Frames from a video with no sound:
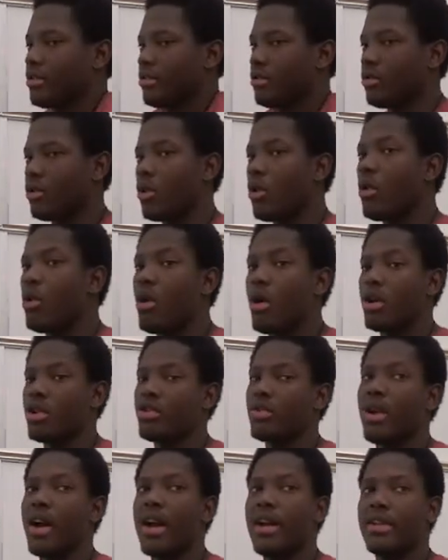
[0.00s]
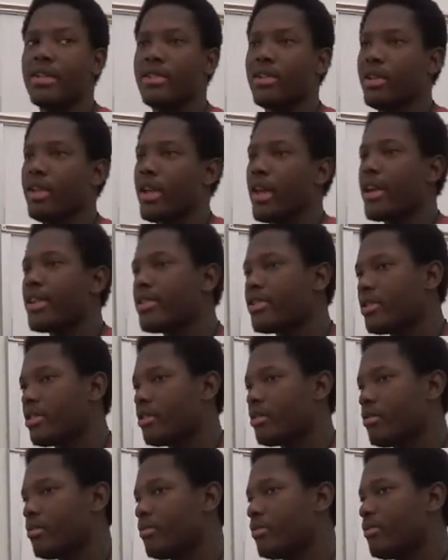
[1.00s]
just go on trying to
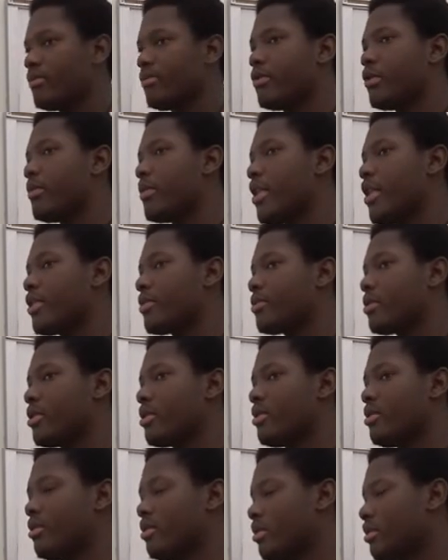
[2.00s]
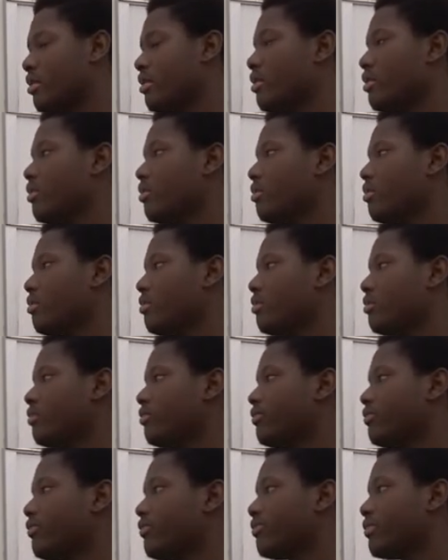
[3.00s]
guess the password.
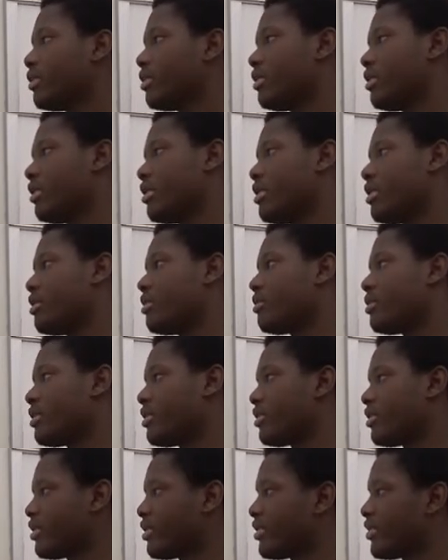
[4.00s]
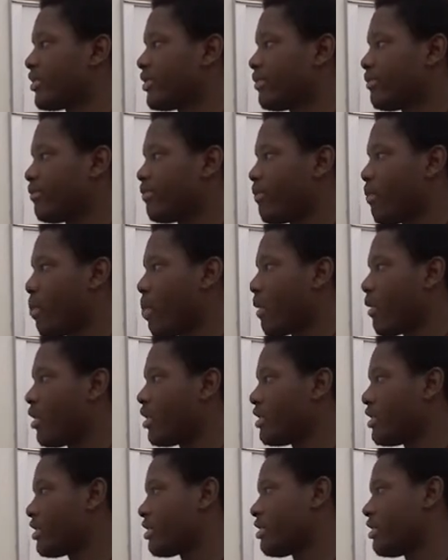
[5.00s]
You know,
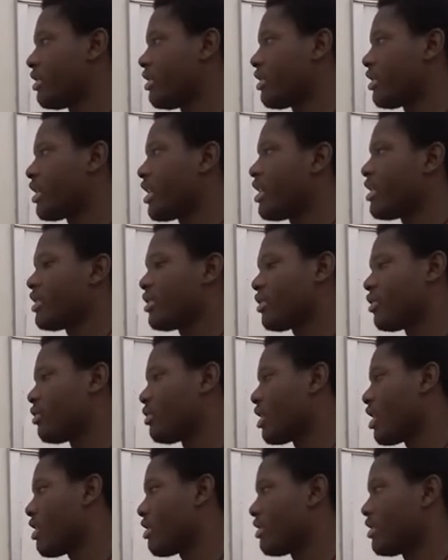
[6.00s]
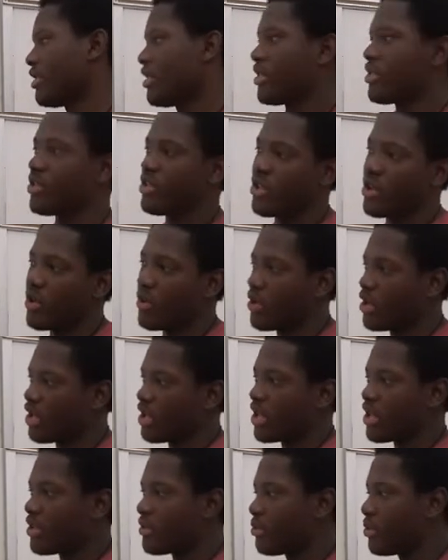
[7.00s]
or a dictionary cat just go down the
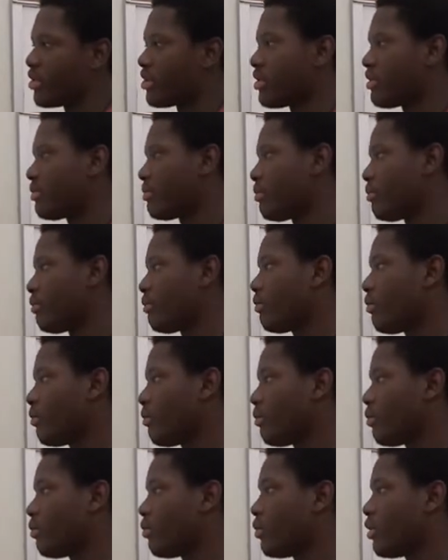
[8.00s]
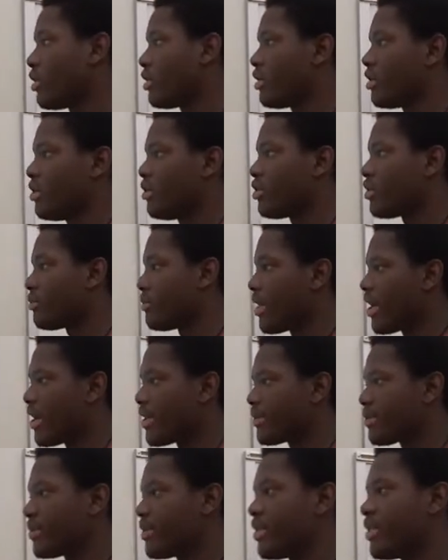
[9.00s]
dictionary and guess what the
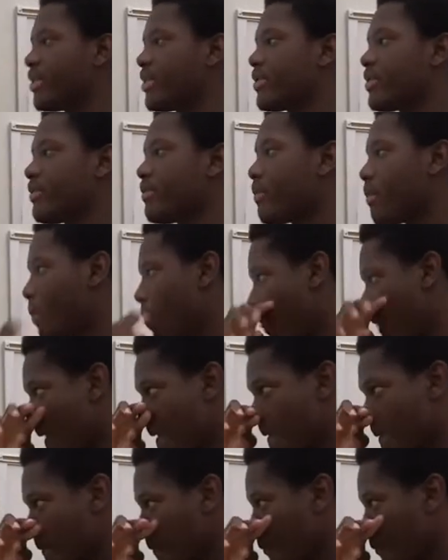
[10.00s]
user password is.